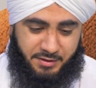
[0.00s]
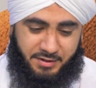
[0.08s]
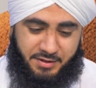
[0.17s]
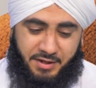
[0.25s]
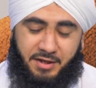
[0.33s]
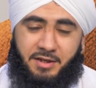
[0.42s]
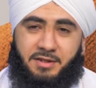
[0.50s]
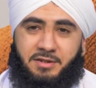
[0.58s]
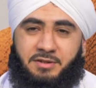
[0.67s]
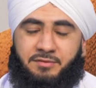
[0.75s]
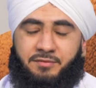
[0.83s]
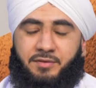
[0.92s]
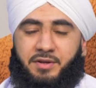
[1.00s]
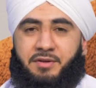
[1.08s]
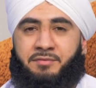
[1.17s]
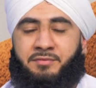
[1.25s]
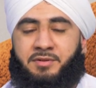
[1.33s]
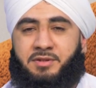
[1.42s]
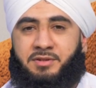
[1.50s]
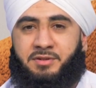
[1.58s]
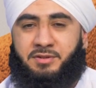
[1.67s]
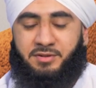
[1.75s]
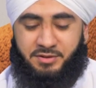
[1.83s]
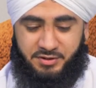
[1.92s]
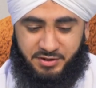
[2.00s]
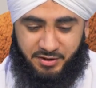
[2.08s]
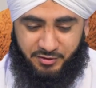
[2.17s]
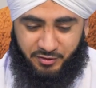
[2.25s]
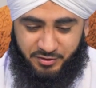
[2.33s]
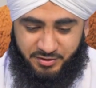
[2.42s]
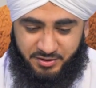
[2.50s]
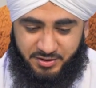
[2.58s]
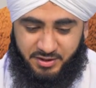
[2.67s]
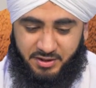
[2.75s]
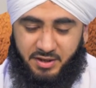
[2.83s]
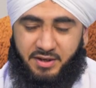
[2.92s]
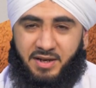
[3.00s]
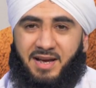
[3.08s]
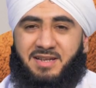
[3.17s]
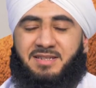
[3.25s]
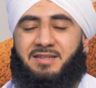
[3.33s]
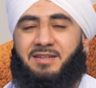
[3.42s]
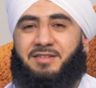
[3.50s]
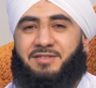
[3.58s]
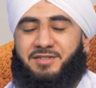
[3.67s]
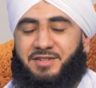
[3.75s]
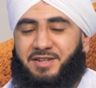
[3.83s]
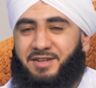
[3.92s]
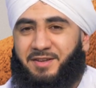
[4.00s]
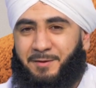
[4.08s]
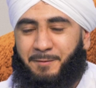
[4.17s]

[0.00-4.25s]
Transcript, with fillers: That in it is forgiveness, generosity, and excellency.